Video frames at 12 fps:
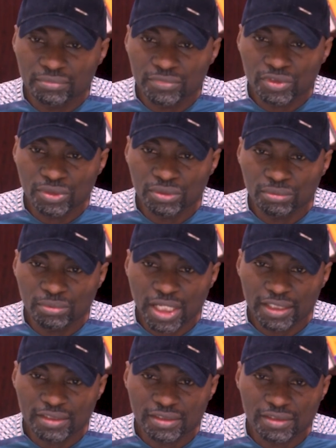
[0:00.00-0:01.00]
So
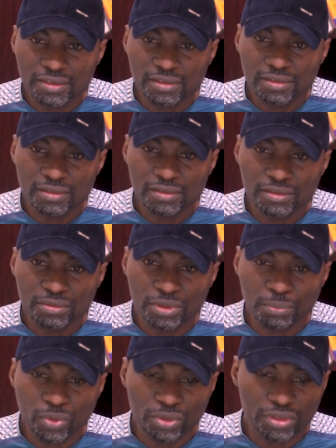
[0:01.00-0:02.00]
that's the
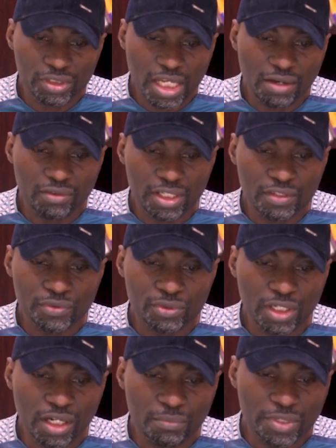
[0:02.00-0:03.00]
report. Now, if we
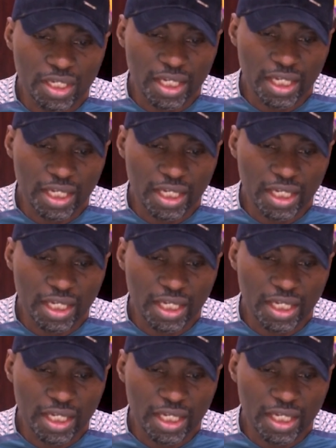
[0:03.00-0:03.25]
come